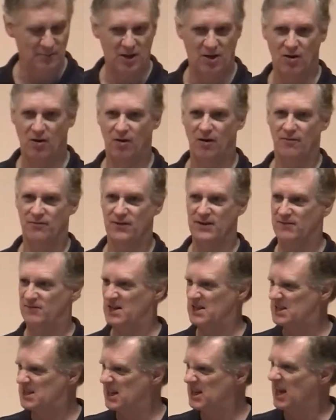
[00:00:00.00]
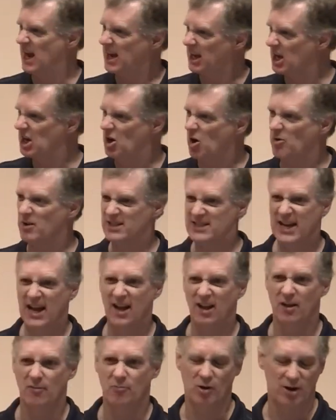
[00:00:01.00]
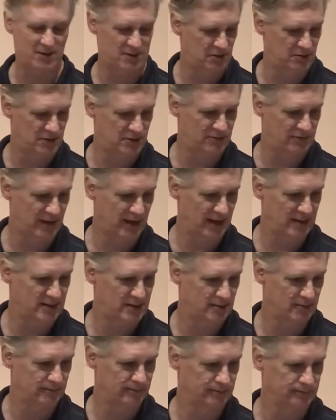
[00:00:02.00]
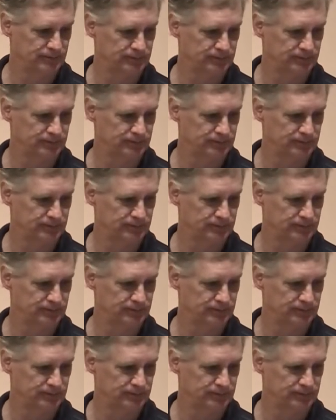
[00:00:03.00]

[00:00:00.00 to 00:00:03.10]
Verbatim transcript: You know, if, if he said, I'm going to go and tell him right to his face.